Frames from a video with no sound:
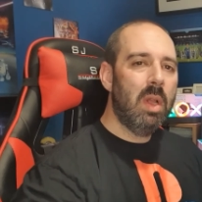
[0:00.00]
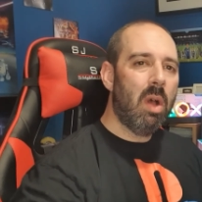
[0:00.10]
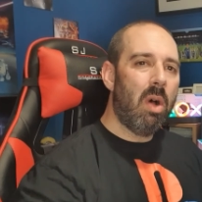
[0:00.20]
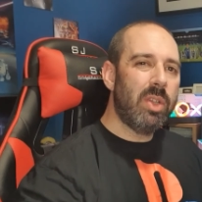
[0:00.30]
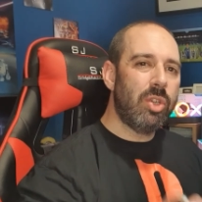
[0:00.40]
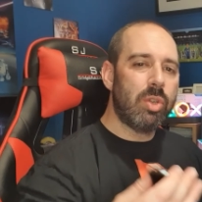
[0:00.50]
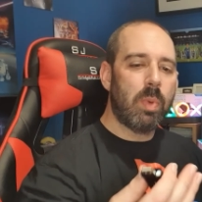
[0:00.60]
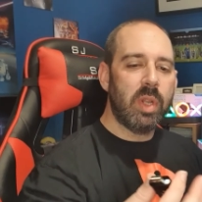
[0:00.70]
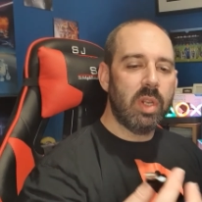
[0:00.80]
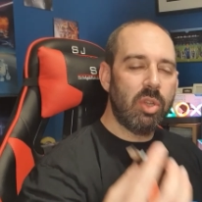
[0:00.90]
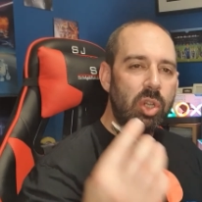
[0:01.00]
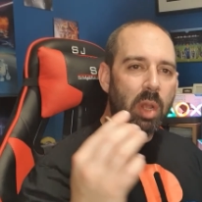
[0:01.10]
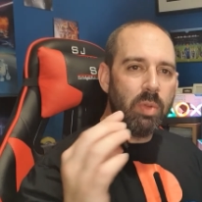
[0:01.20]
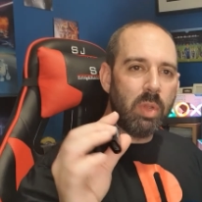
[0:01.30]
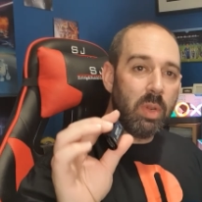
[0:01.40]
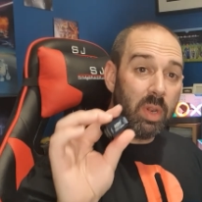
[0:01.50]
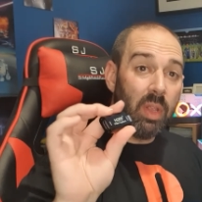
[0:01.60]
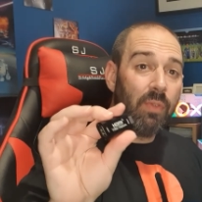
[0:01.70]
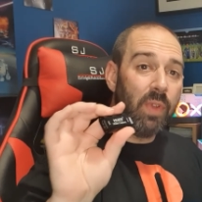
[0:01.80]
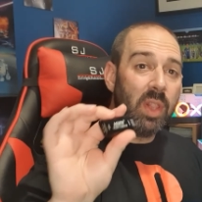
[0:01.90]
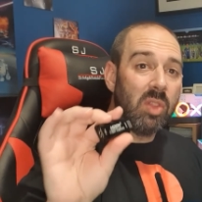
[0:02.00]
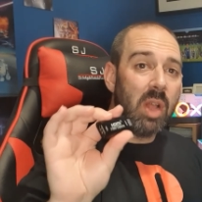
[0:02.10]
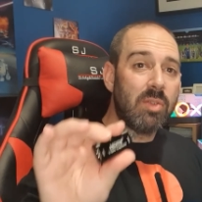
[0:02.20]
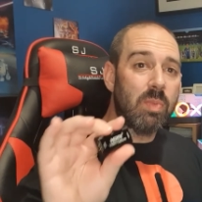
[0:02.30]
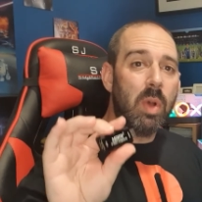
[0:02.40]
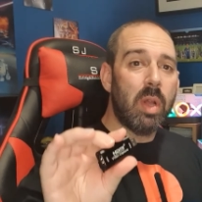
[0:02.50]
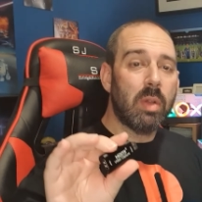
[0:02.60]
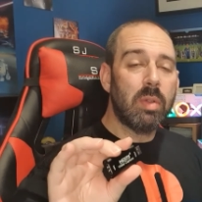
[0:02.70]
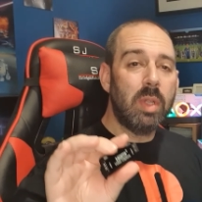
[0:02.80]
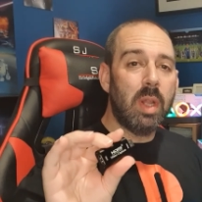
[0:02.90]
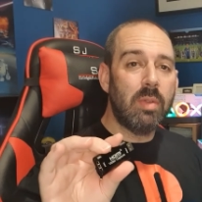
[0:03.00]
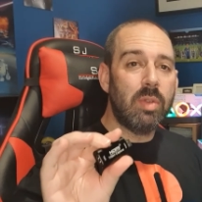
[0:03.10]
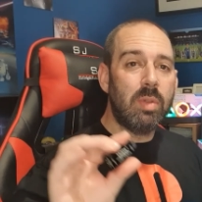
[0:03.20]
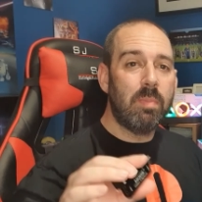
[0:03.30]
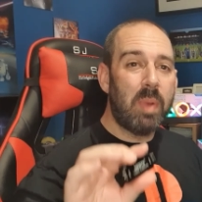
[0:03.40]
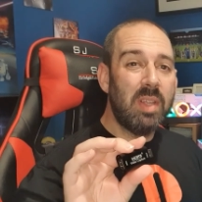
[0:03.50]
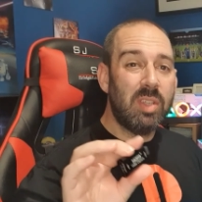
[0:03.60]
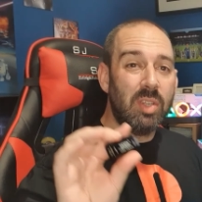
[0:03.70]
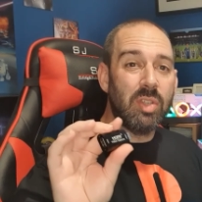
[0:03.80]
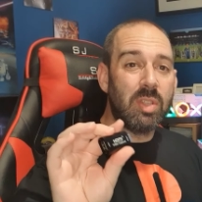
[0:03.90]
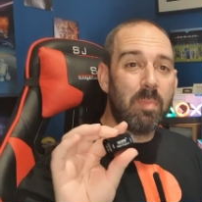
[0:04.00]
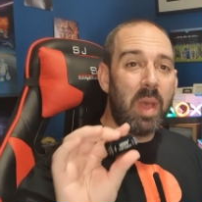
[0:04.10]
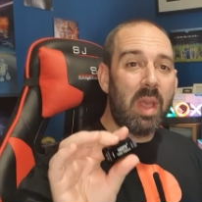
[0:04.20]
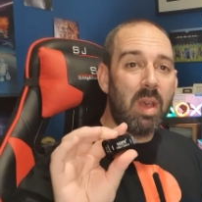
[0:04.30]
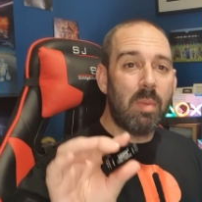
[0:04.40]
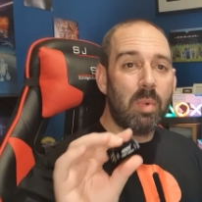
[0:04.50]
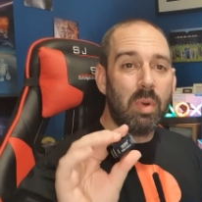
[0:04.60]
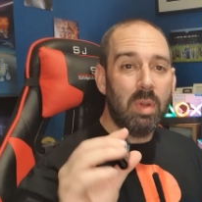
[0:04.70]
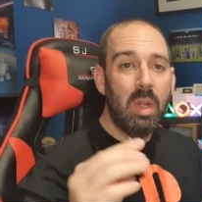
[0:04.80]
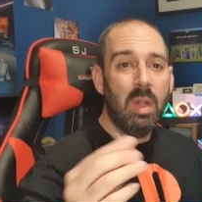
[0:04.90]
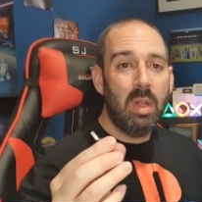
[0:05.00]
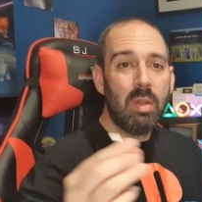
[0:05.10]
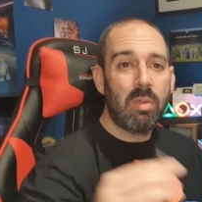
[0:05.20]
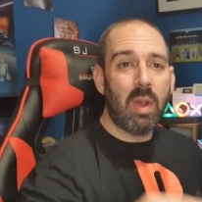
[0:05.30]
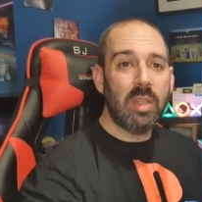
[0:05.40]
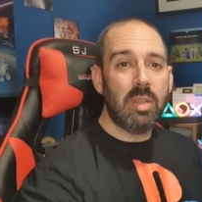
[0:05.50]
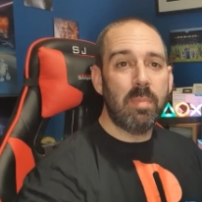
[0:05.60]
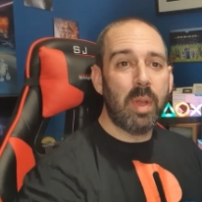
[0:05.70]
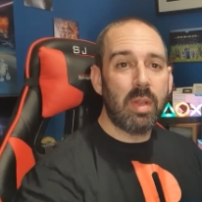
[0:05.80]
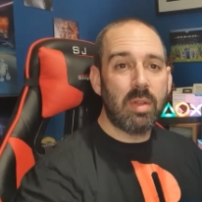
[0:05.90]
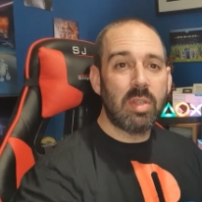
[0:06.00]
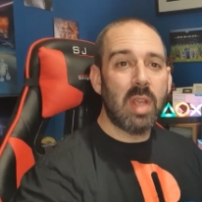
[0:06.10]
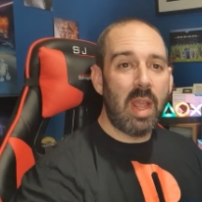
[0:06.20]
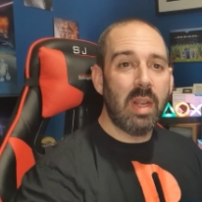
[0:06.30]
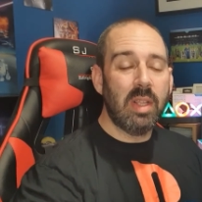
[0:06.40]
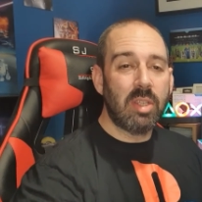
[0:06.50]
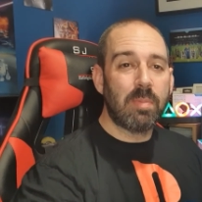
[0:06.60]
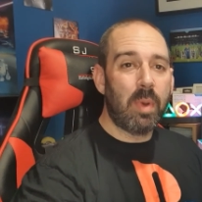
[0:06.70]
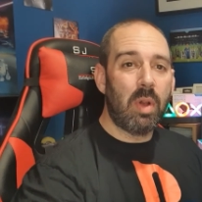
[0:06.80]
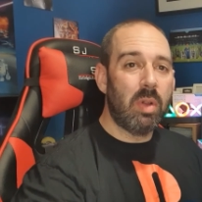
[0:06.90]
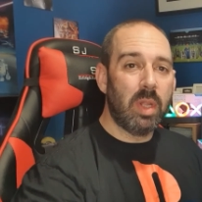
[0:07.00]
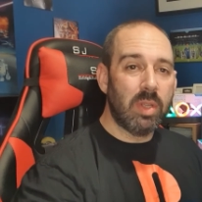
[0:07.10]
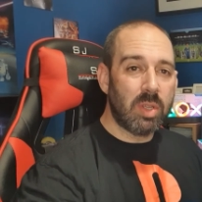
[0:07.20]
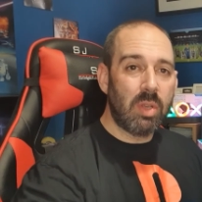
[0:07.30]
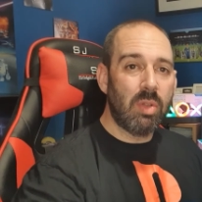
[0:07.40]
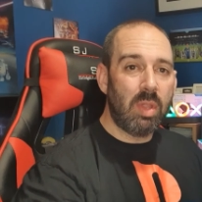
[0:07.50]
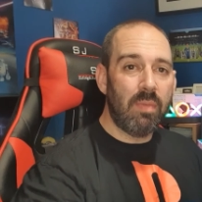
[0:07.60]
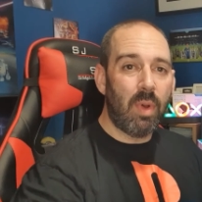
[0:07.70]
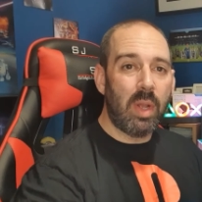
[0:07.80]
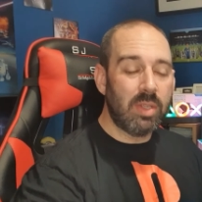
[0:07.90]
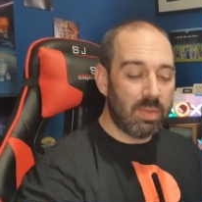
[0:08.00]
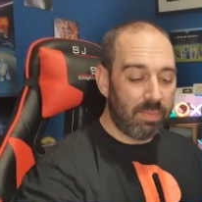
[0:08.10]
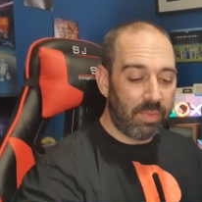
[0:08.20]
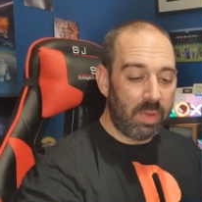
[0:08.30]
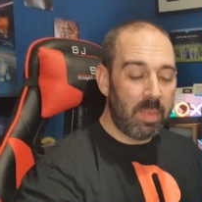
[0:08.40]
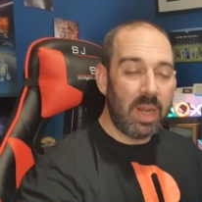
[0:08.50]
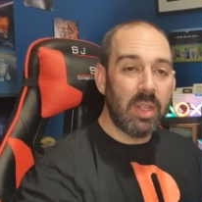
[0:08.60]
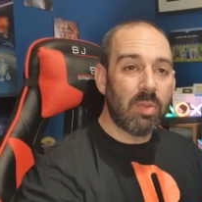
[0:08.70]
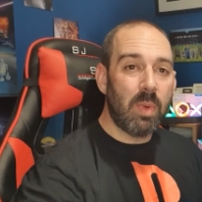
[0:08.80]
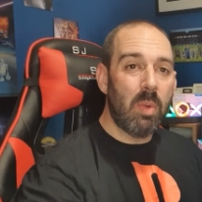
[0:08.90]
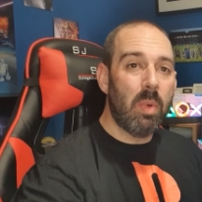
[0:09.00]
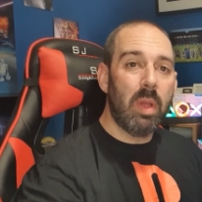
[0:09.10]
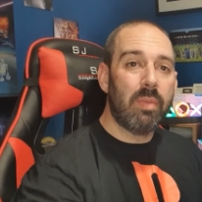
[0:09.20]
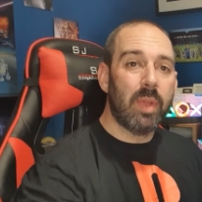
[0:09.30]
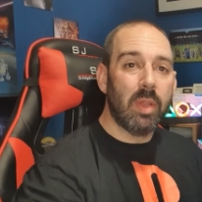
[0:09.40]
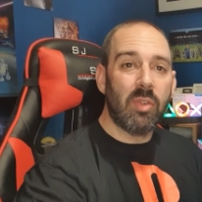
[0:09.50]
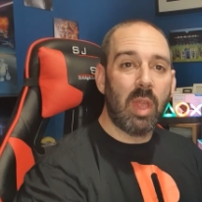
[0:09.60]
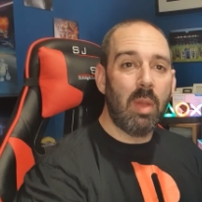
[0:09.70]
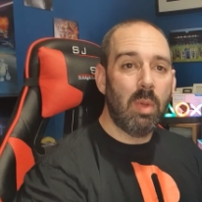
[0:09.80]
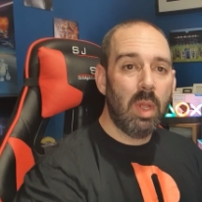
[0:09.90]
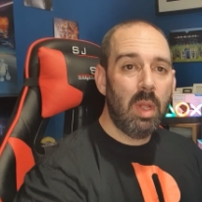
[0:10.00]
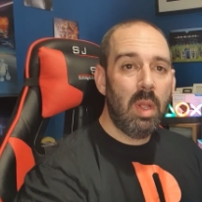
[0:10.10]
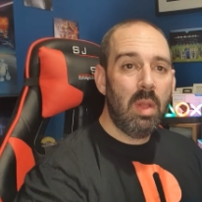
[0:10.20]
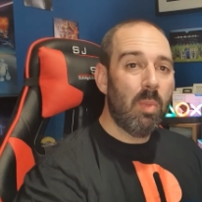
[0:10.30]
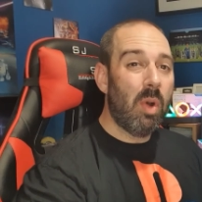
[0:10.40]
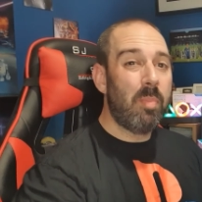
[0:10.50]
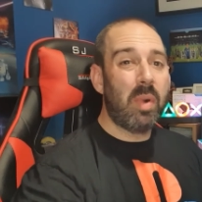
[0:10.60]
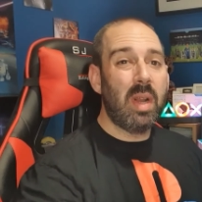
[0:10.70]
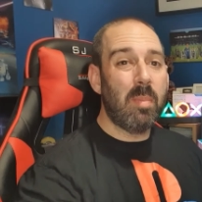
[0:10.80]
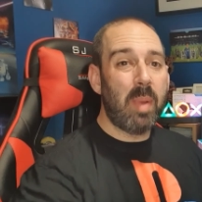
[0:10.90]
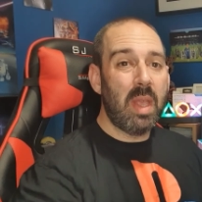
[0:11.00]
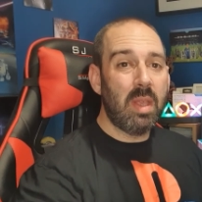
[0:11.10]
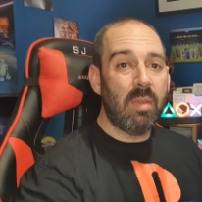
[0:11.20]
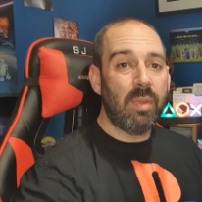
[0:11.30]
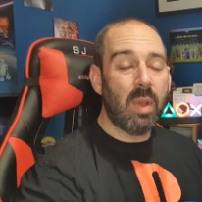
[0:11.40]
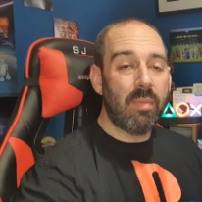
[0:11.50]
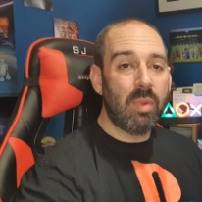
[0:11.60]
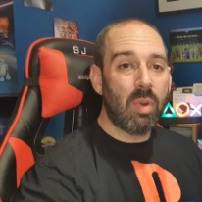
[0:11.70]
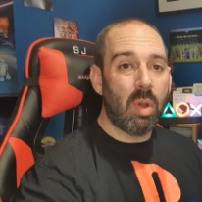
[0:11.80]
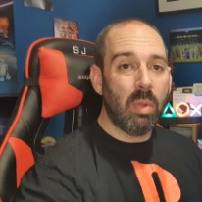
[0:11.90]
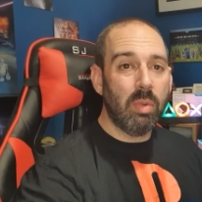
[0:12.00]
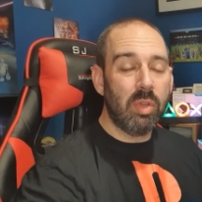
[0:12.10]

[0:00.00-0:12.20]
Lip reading: I just wanted to show you that this thing does work, you know, basically just to back up what Crazy Burger's saying. He's spot on. It's a good device, and for the money, it's well worth it. So why break the bank if you haven't got to?